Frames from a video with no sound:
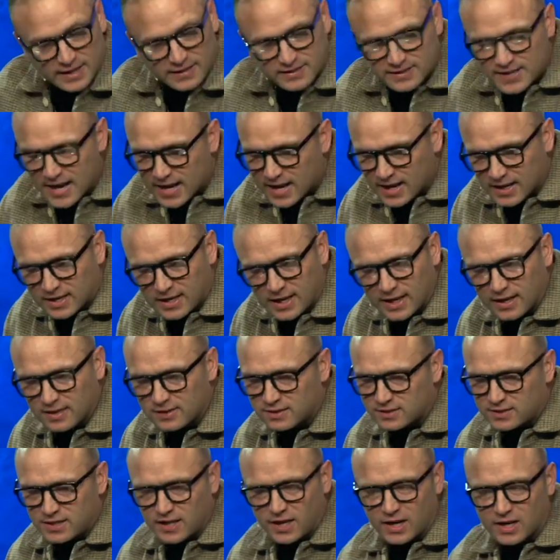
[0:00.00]
In 2
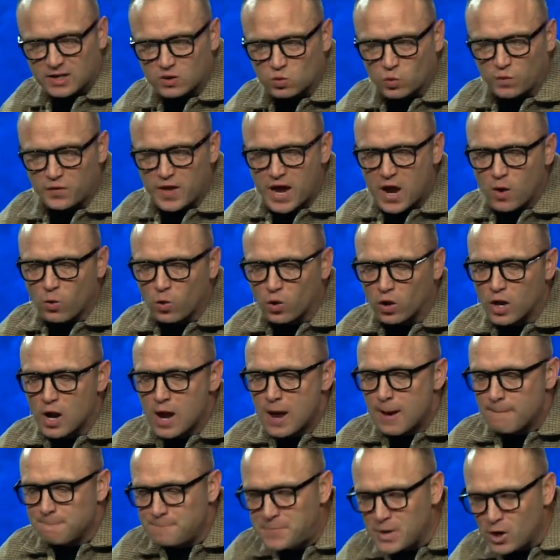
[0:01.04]
Kings 6, when they were
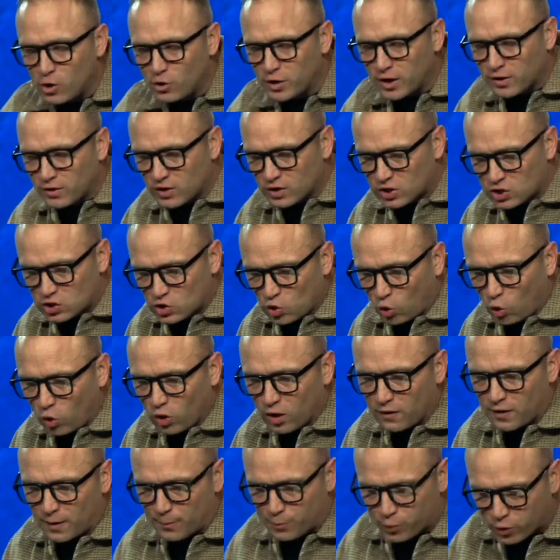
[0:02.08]
building the
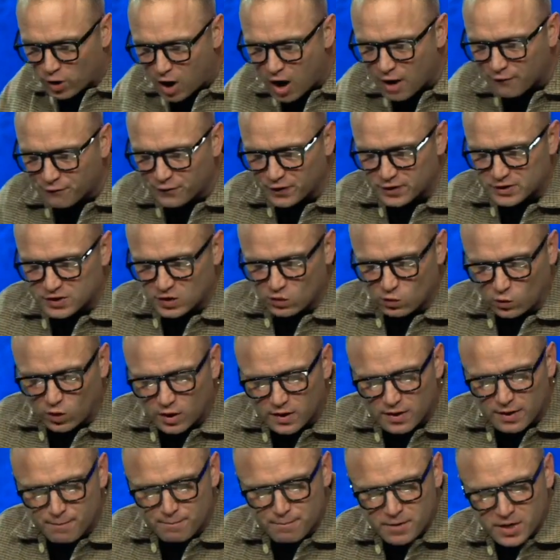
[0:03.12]
school of the prophets, and
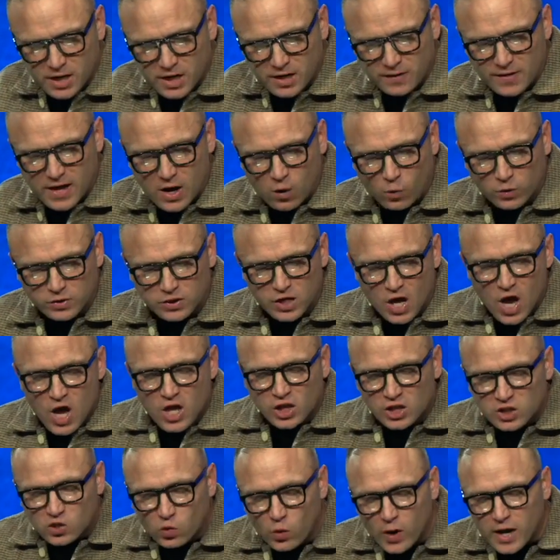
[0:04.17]
one of the men that was
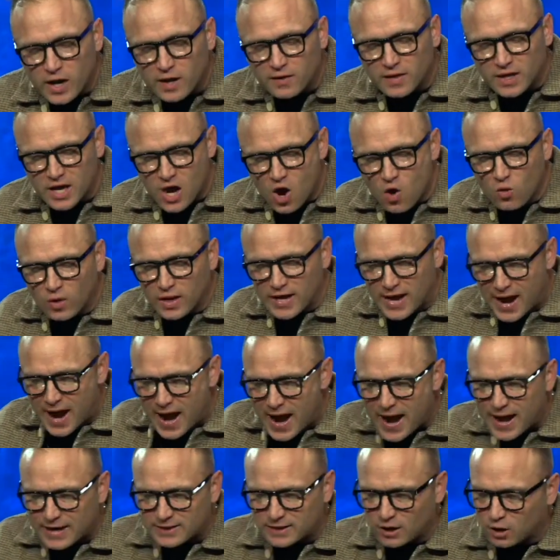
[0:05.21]
swinging the only
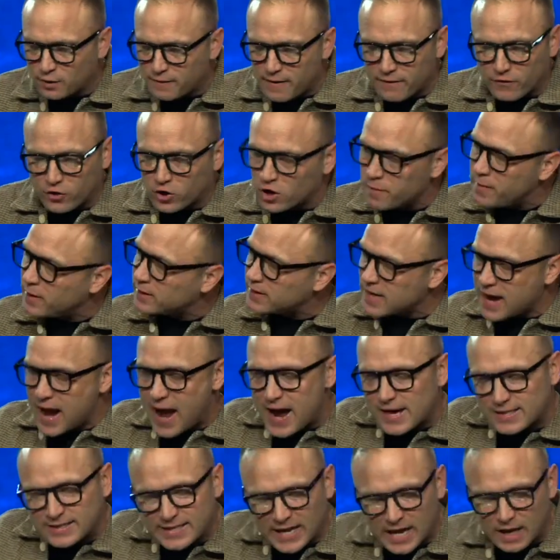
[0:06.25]
axe, I don't know if you ever heard about the
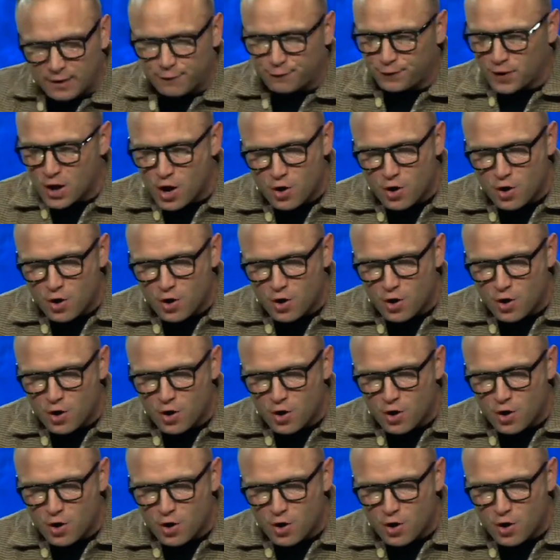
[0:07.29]
axe head